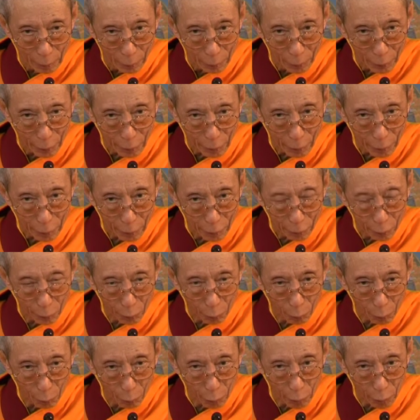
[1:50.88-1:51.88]
With these
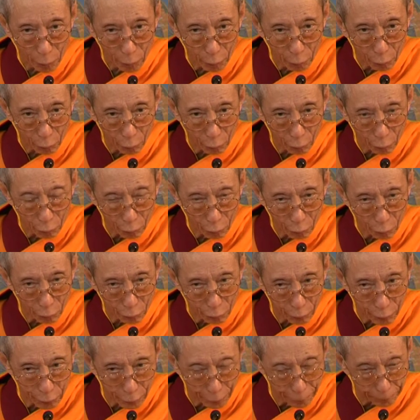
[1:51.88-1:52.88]
worldly
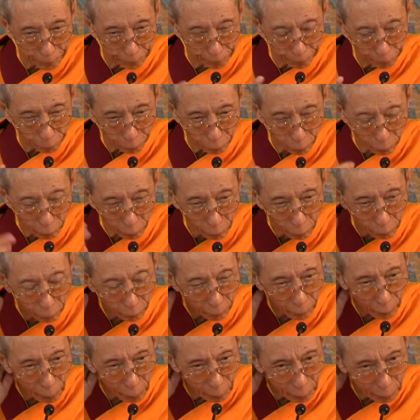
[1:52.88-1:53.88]
concerns,
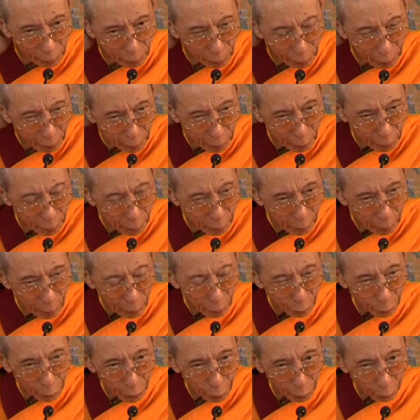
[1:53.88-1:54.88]

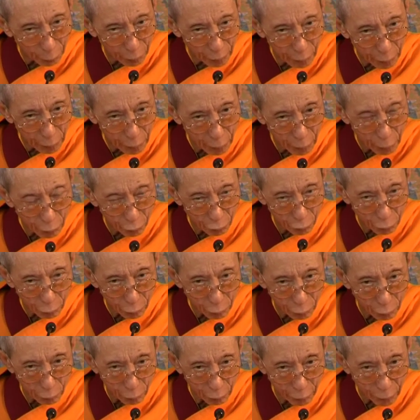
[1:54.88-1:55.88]
with
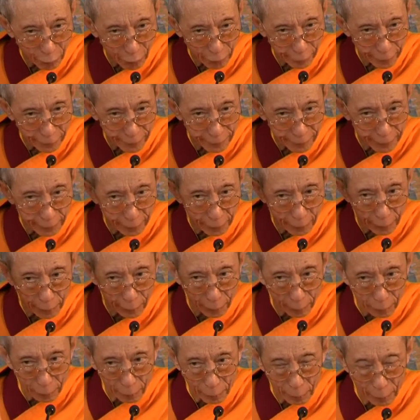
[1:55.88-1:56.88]
intention, just
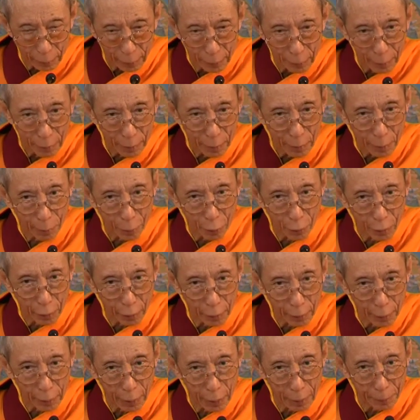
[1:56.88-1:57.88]
seeking
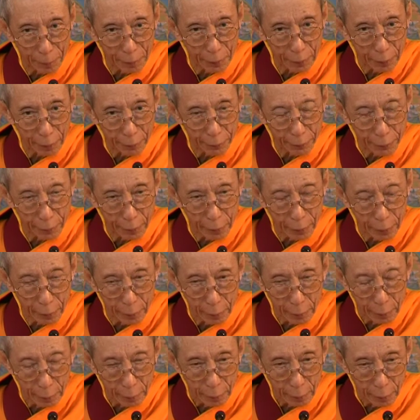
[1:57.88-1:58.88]
temporary happiness
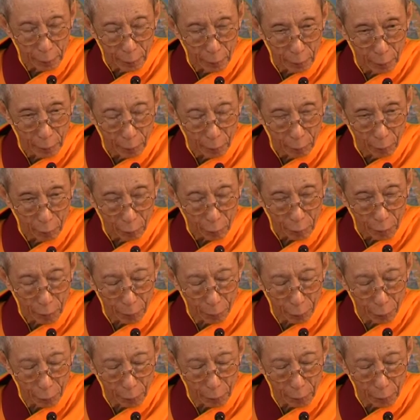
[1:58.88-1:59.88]
or
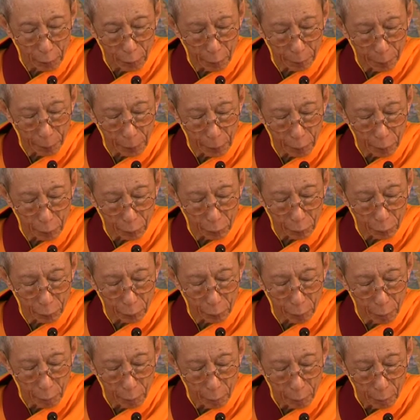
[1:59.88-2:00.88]
temporary
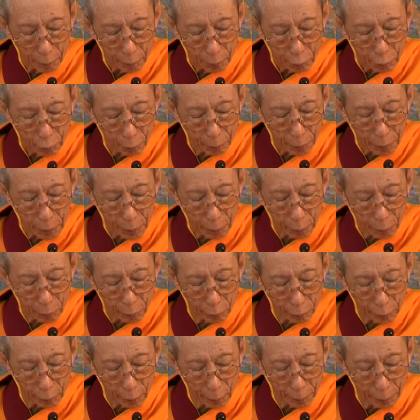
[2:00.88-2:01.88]
liberation from
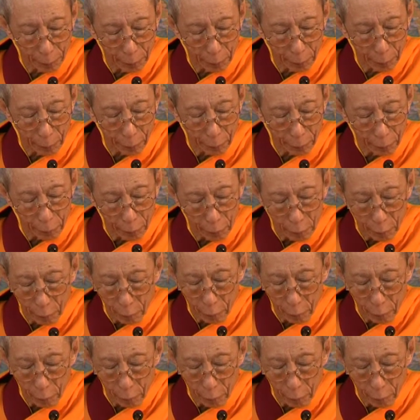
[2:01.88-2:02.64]
particular suffering is